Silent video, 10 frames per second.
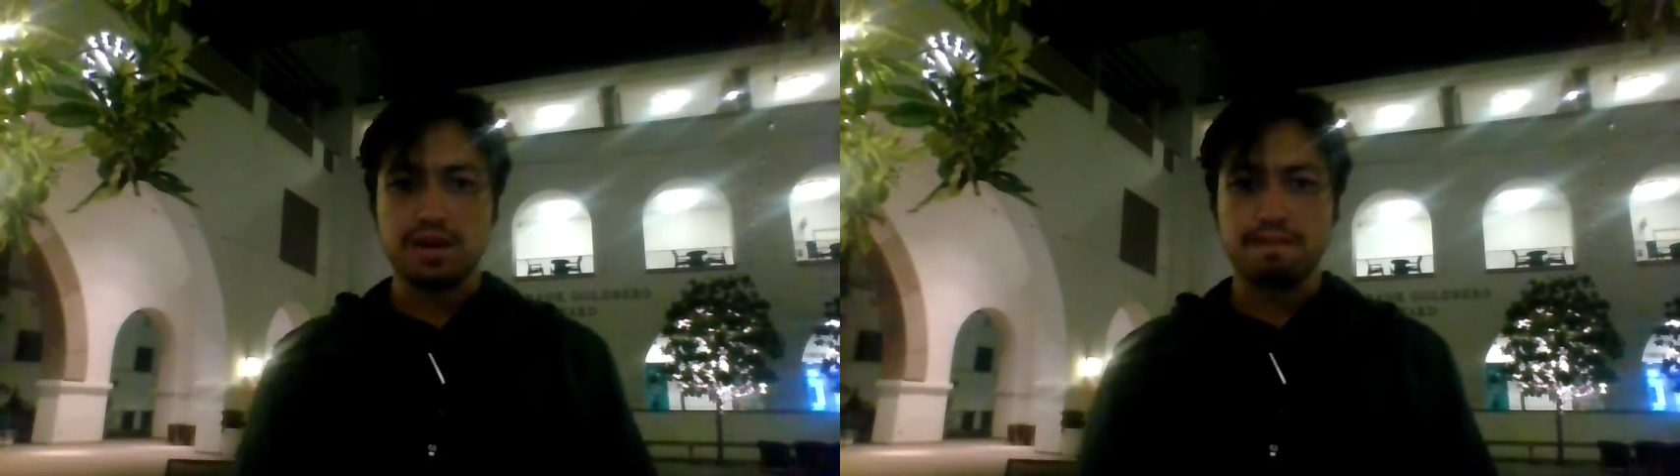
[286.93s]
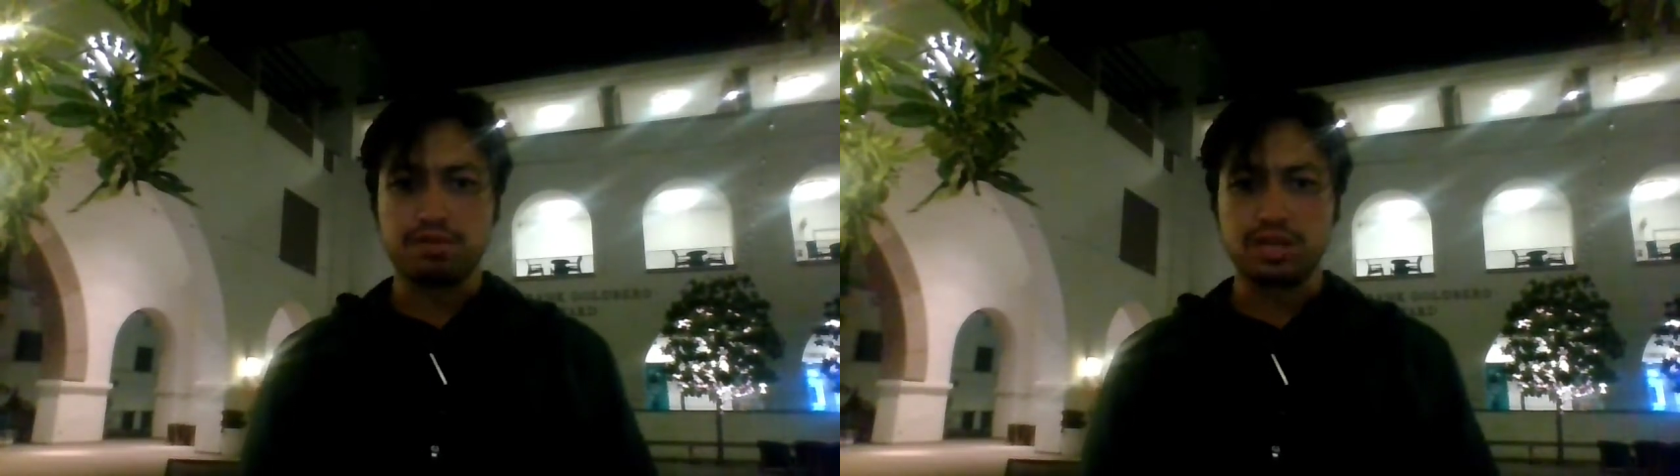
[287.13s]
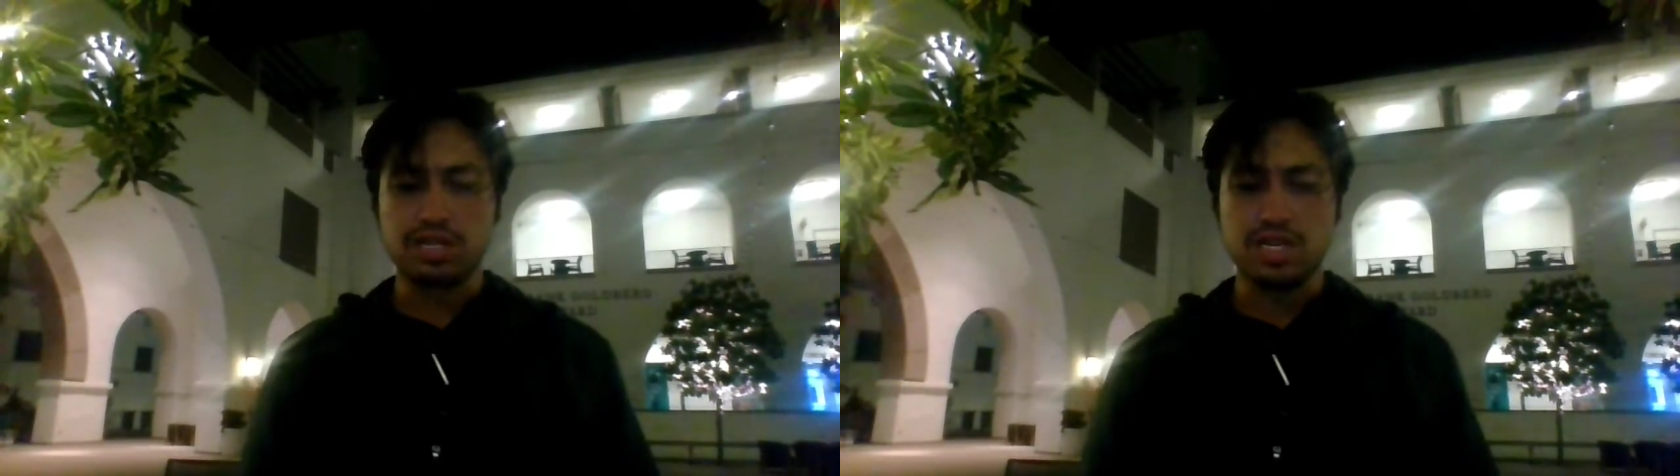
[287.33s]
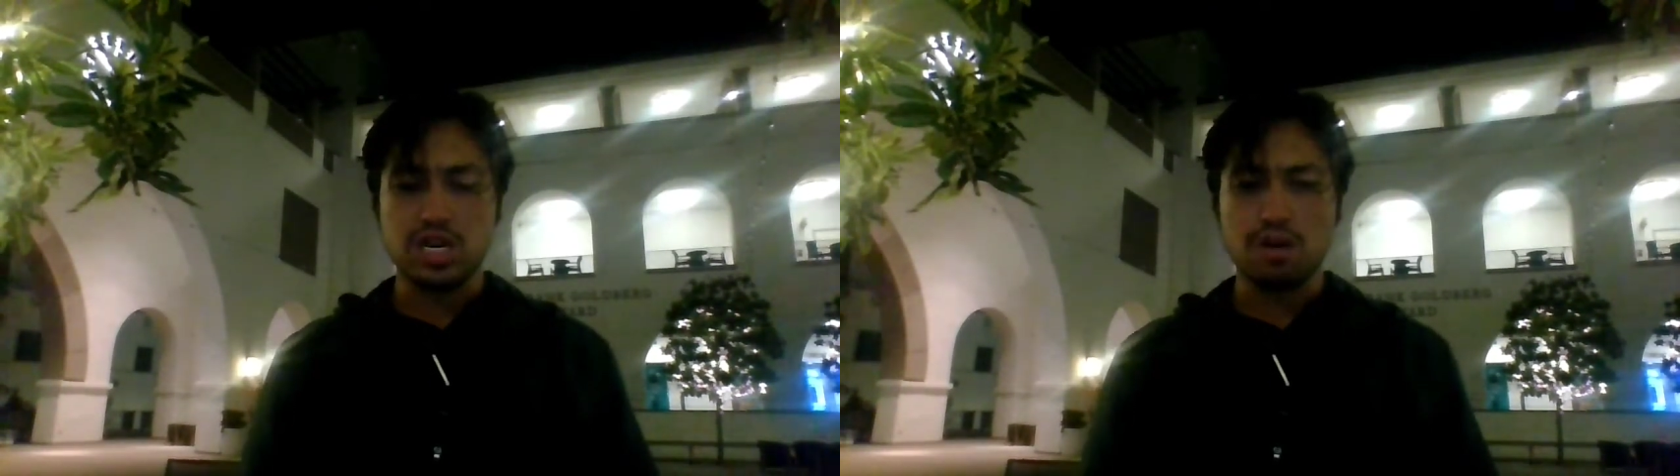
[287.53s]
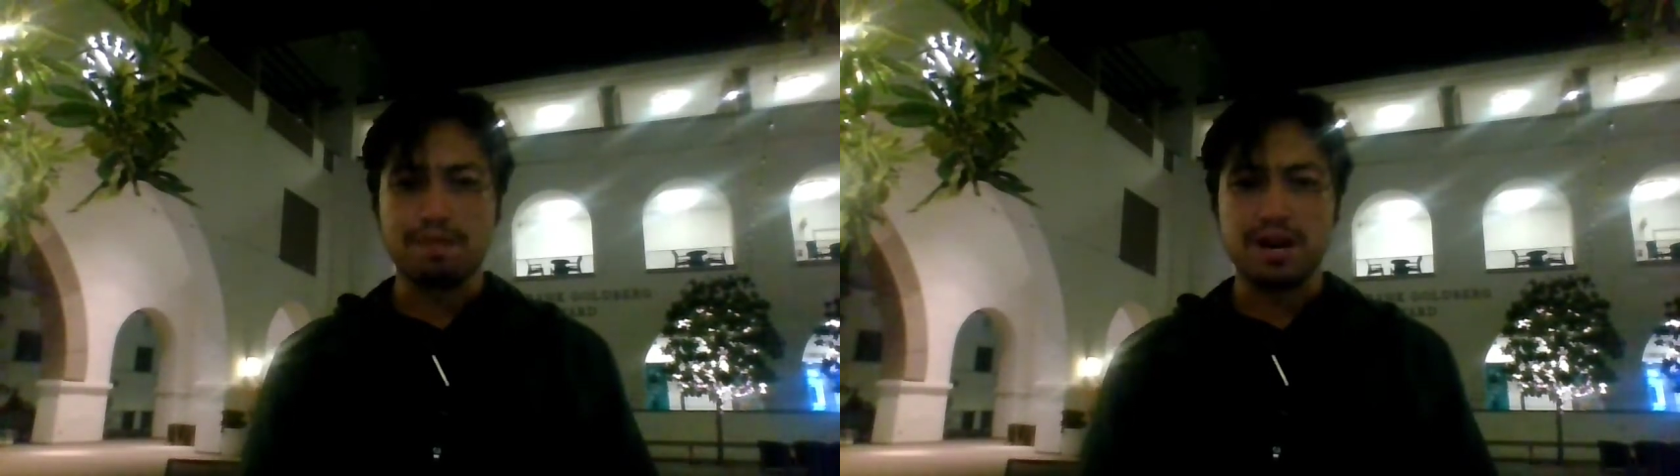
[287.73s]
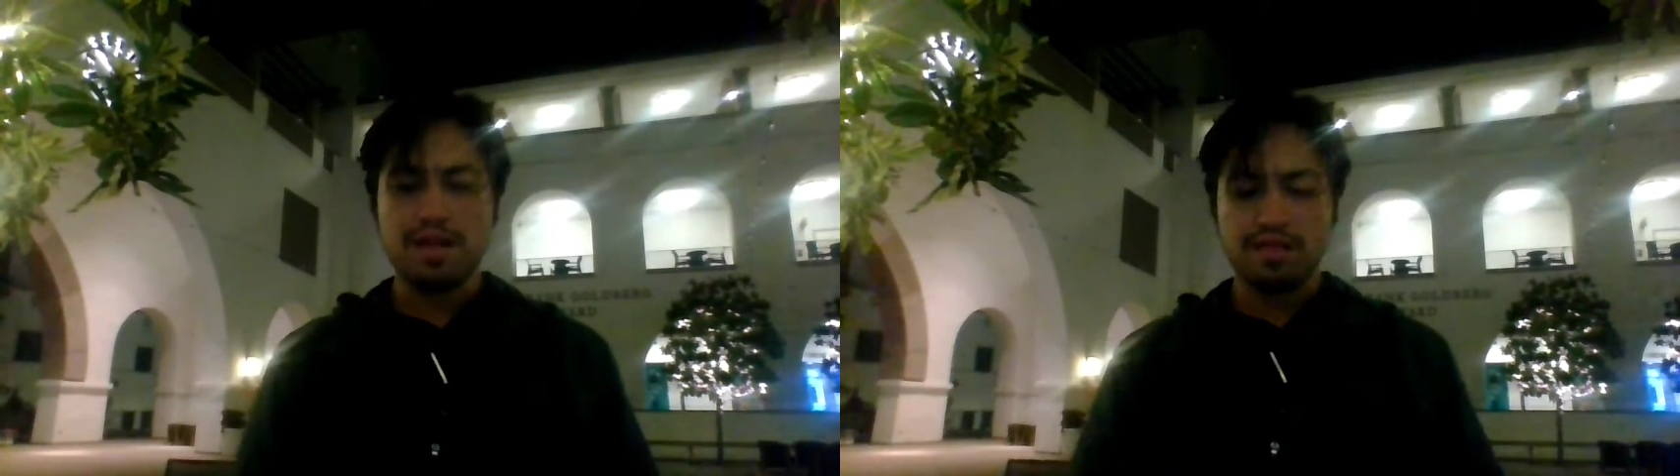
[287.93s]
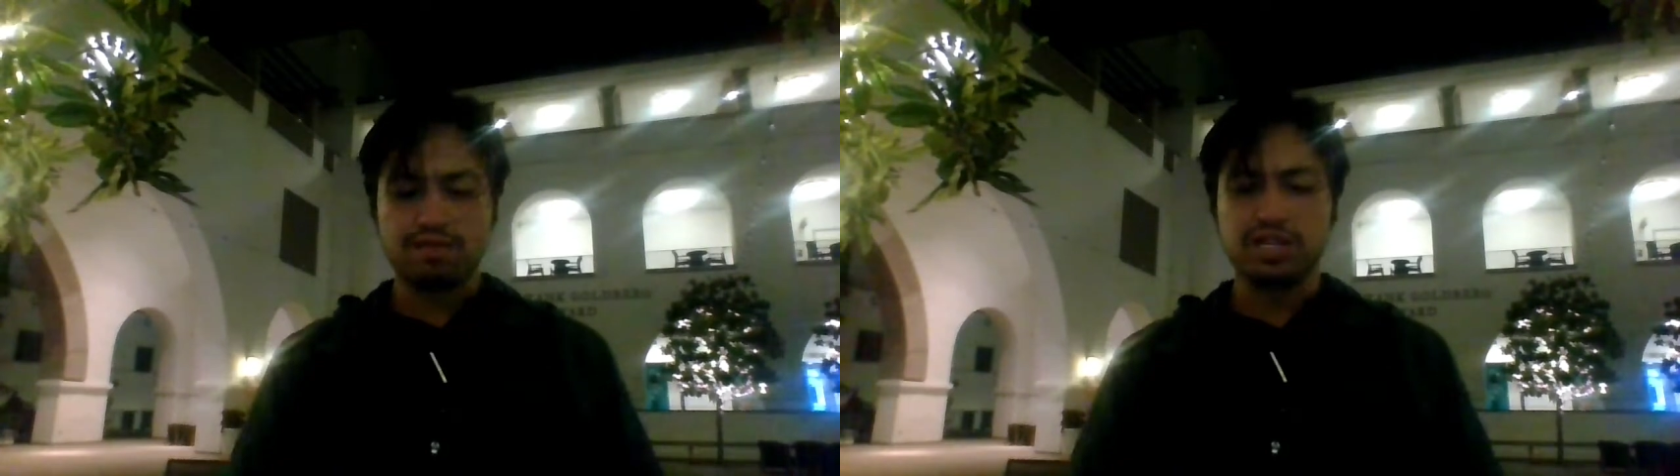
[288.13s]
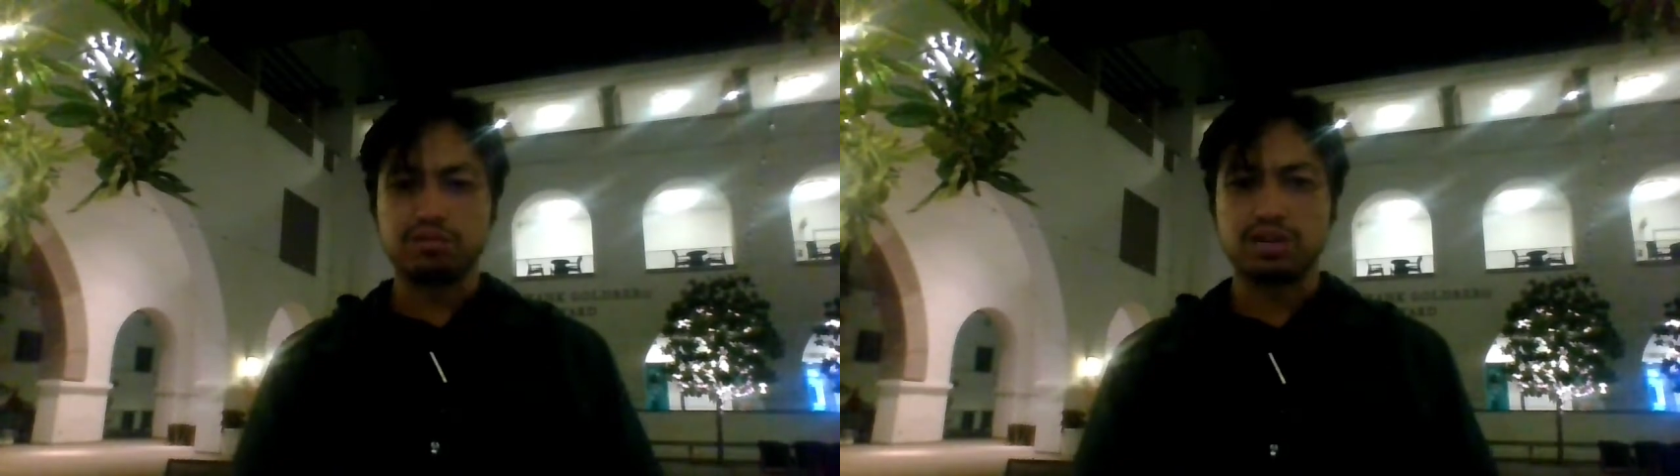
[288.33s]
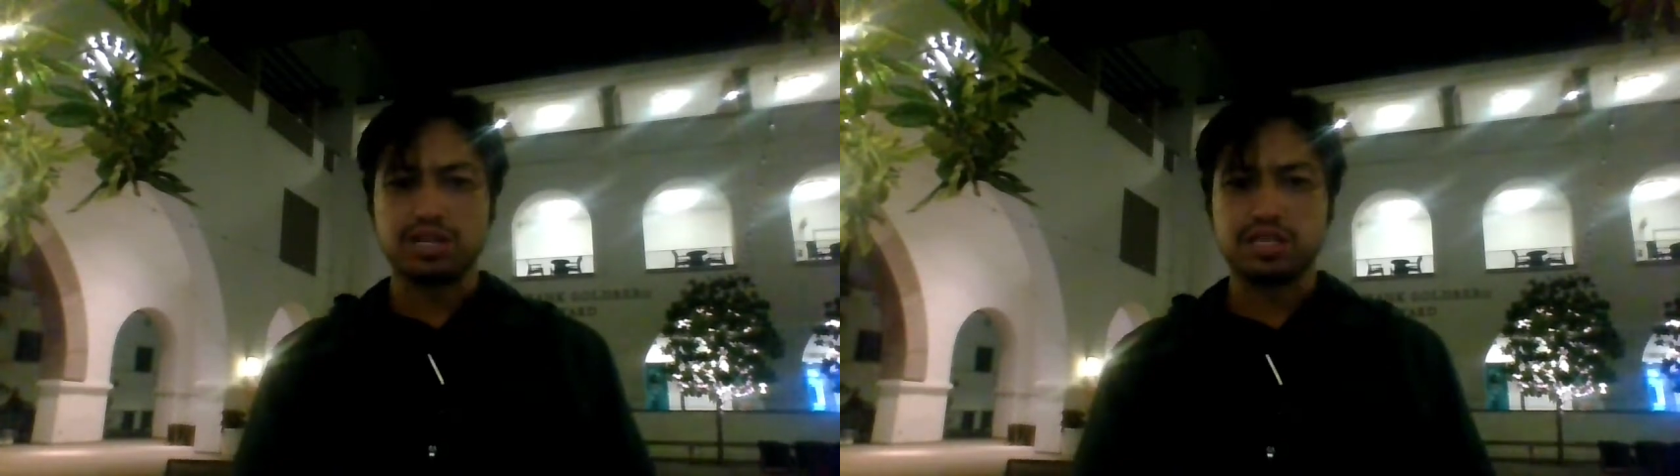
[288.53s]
this is because these people,